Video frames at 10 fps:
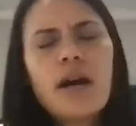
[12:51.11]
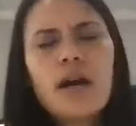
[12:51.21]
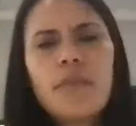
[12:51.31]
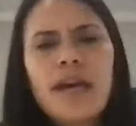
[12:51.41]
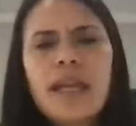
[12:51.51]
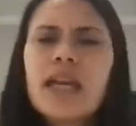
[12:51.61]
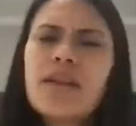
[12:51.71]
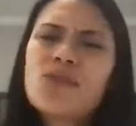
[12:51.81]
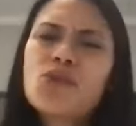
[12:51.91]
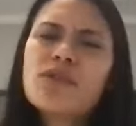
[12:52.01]
and it
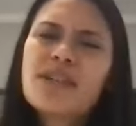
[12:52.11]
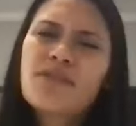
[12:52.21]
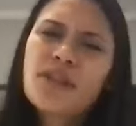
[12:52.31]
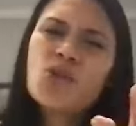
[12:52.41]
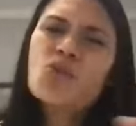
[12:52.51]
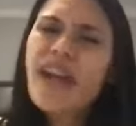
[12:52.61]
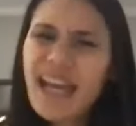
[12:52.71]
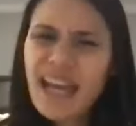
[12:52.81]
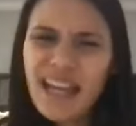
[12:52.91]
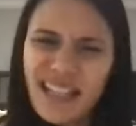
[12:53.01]
gives different
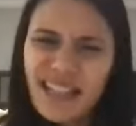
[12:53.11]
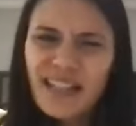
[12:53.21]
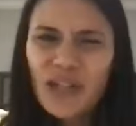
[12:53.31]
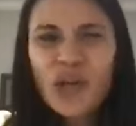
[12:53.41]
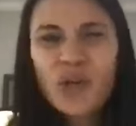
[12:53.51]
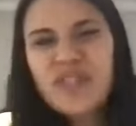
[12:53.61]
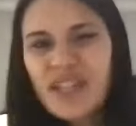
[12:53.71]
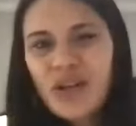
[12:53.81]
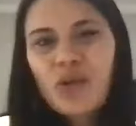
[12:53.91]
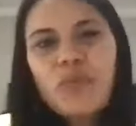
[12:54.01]
grades,
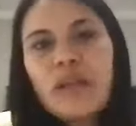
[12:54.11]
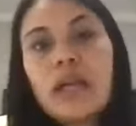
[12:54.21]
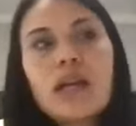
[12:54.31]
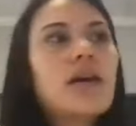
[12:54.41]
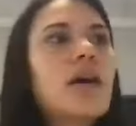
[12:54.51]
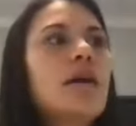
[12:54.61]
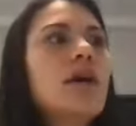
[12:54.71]
0 being